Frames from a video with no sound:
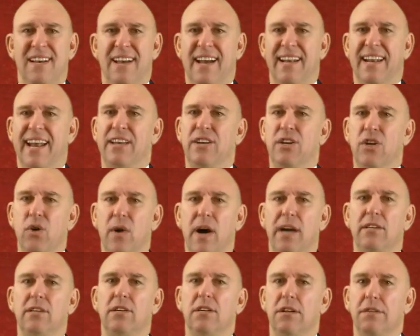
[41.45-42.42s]
And I knew
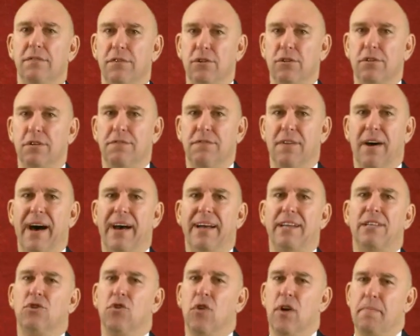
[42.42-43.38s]
I should
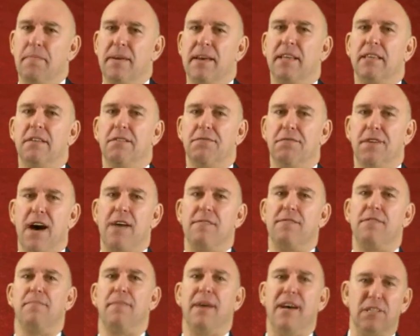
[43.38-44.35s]
diversify, so I picked the
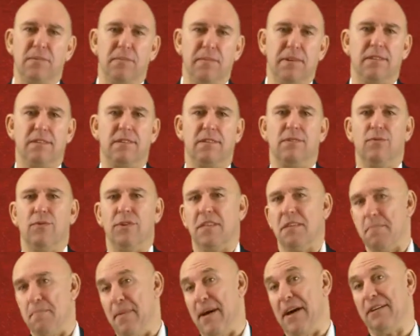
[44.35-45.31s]
5 investments
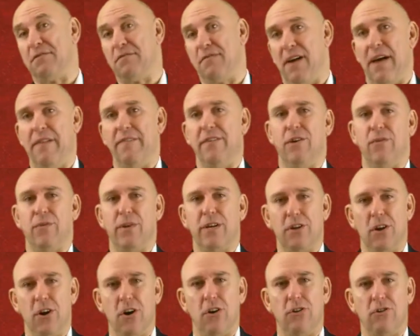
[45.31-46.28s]
with the best 5-year
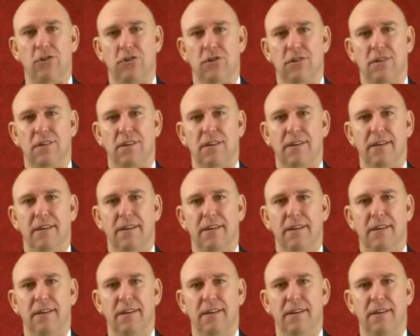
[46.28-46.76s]
returns.